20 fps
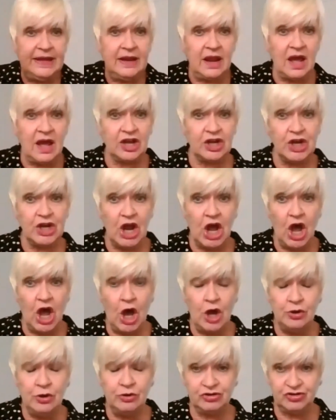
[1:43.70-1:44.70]
like an
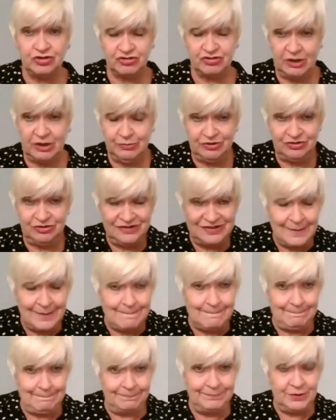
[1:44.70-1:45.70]
oak tree, which is a
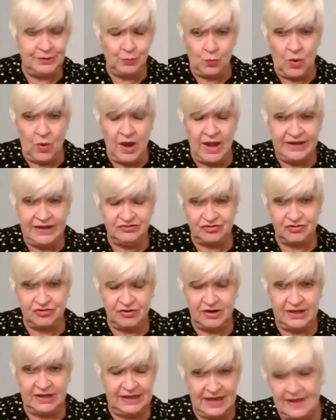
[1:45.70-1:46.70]
wide
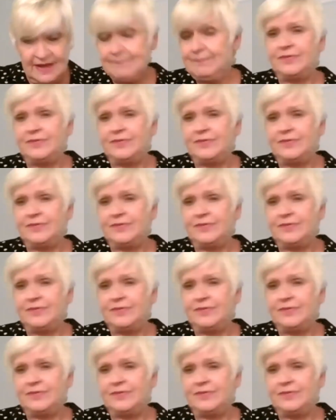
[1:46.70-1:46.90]
tree. Yeah.